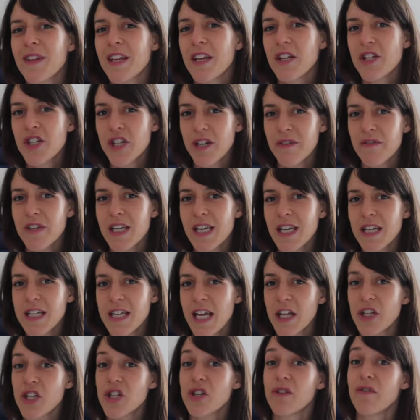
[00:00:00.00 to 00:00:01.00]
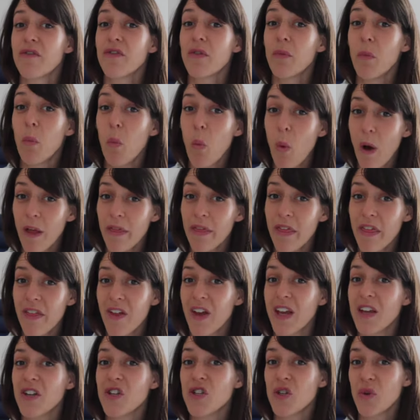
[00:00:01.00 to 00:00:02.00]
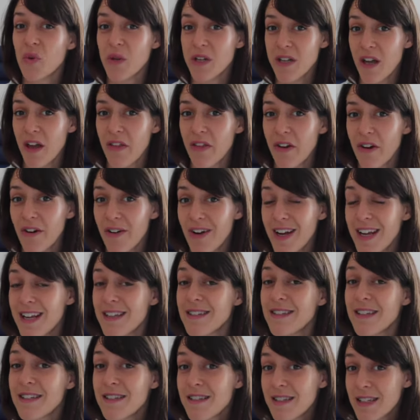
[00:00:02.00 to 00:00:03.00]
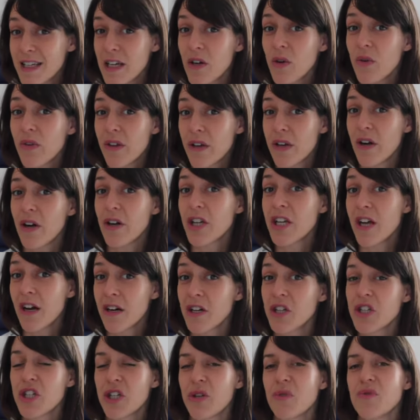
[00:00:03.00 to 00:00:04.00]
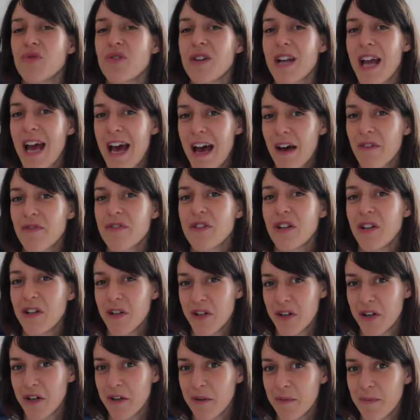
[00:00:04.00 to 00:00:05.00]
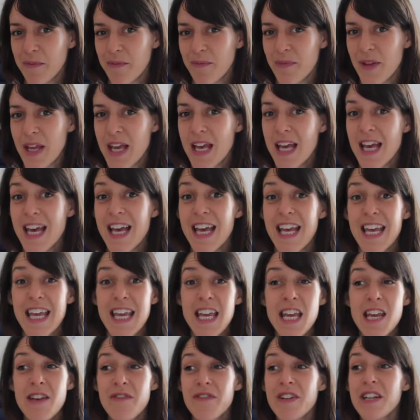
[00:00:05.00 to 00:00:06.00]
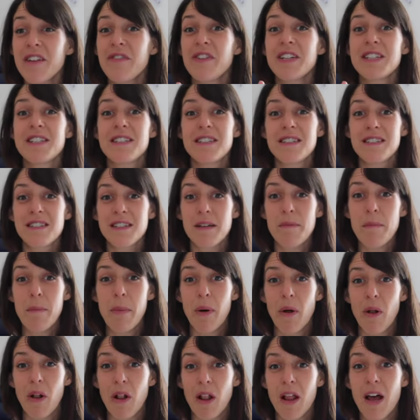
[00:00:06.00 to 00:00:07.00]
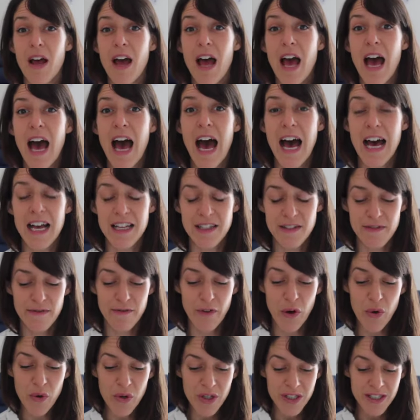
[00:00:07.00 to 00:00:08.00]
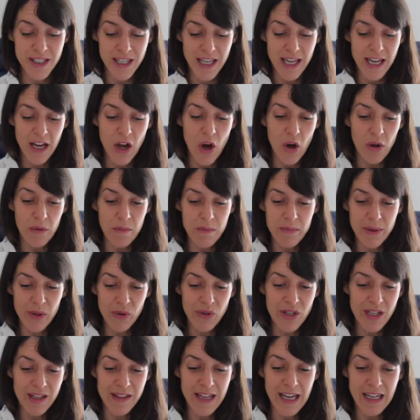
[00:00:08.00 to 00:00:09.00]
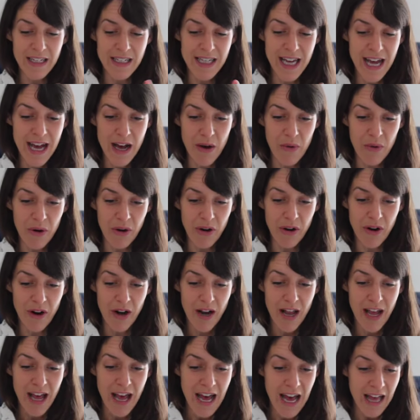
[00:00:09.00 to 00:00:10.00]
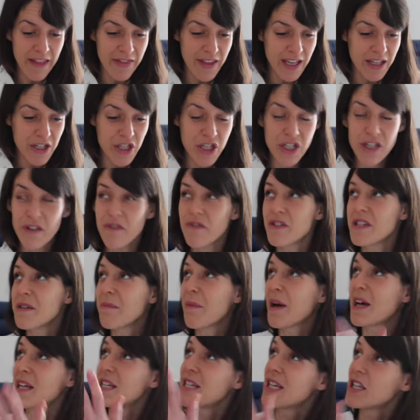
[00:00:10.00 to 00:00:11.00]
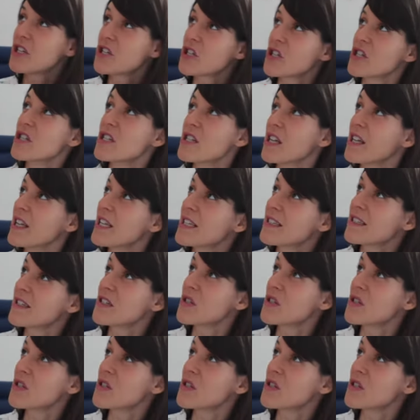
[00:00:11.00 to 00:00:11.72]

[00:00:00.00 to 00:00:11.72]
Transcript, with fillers: Shifting attention from one thing to another is a skill that our young children have to learn. Even if it's as simple as focusing on building that tower and then shifting my attention to listen